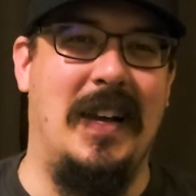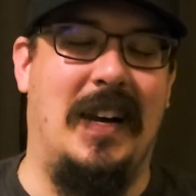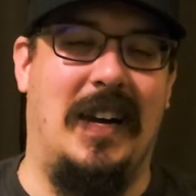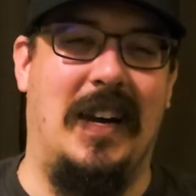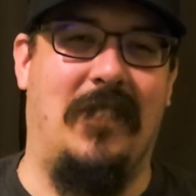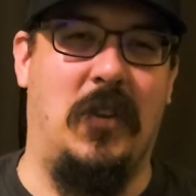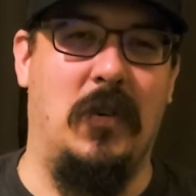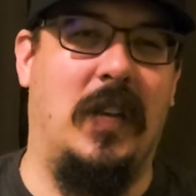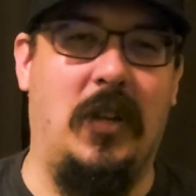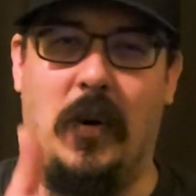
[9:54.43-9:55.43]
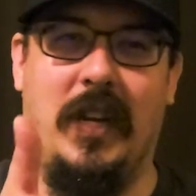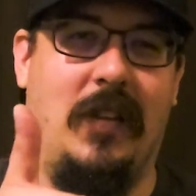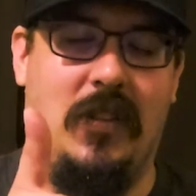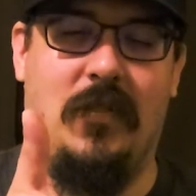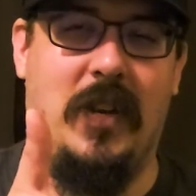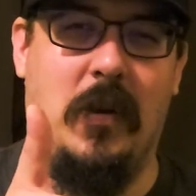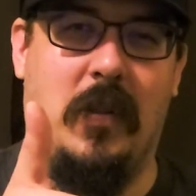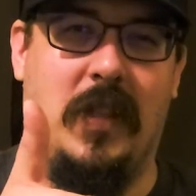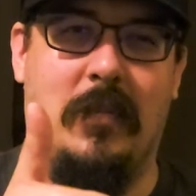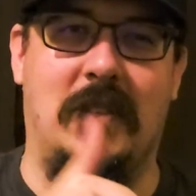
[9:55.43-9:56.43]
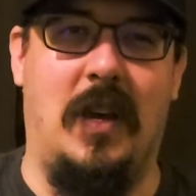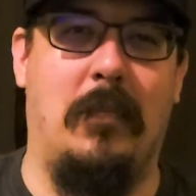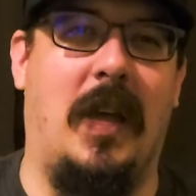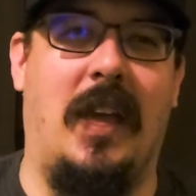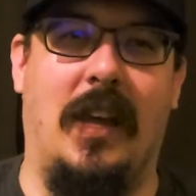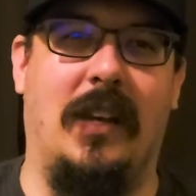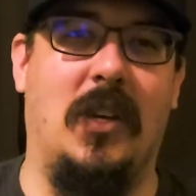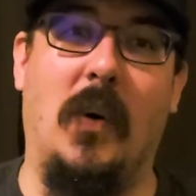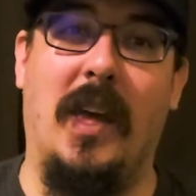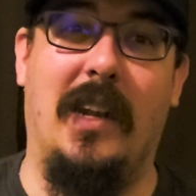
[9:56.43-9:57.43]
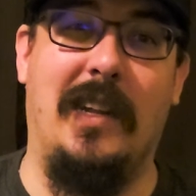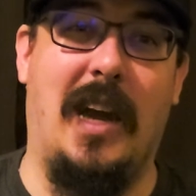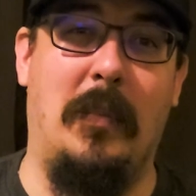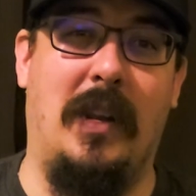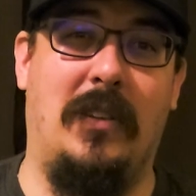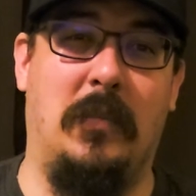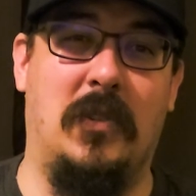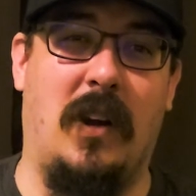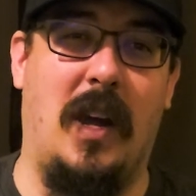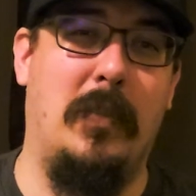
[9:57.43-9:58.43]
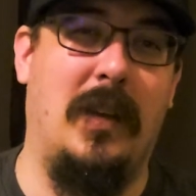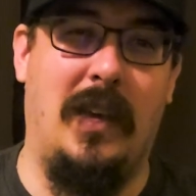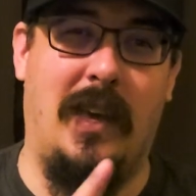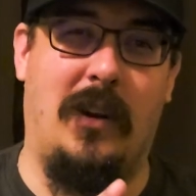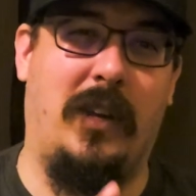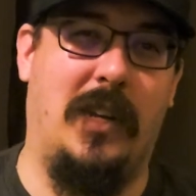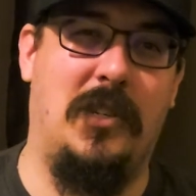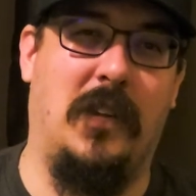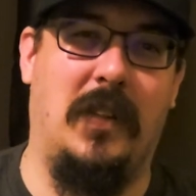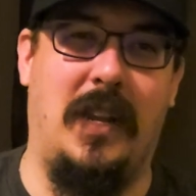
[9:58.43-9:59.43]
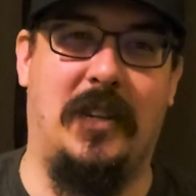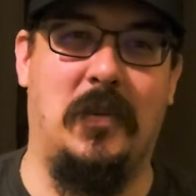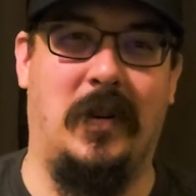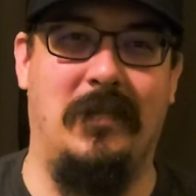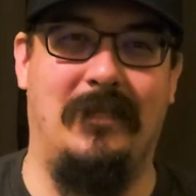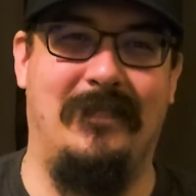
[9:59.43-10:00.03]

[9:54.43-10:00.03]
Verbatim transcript: If you did, go ahead and give this video a thumbs up and go ahead and comment and subscribe. And I'll catch you on the next one.